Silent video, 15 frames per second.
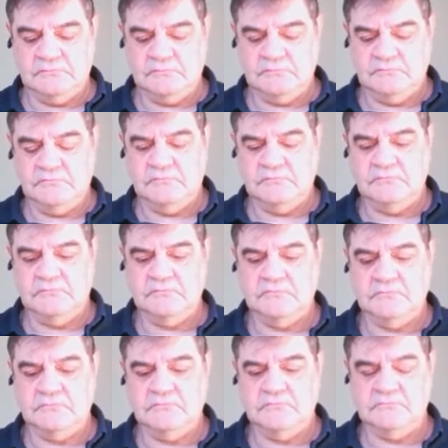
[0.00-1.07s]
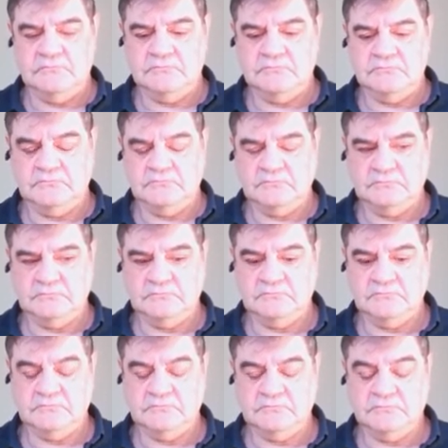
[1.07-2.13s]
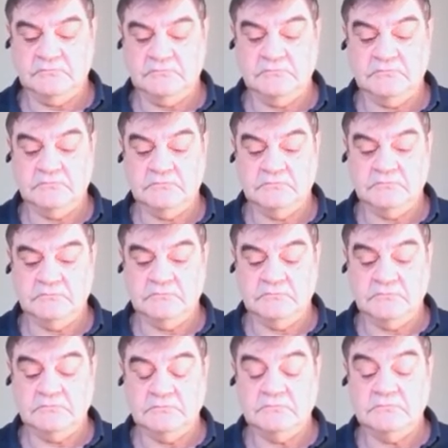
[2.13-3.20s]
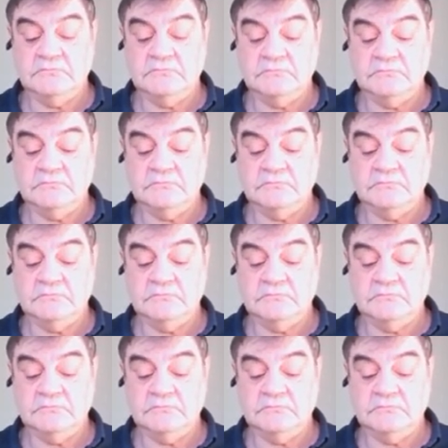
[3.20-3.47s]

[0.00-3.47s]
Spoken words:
No words are spoken by the person on screen.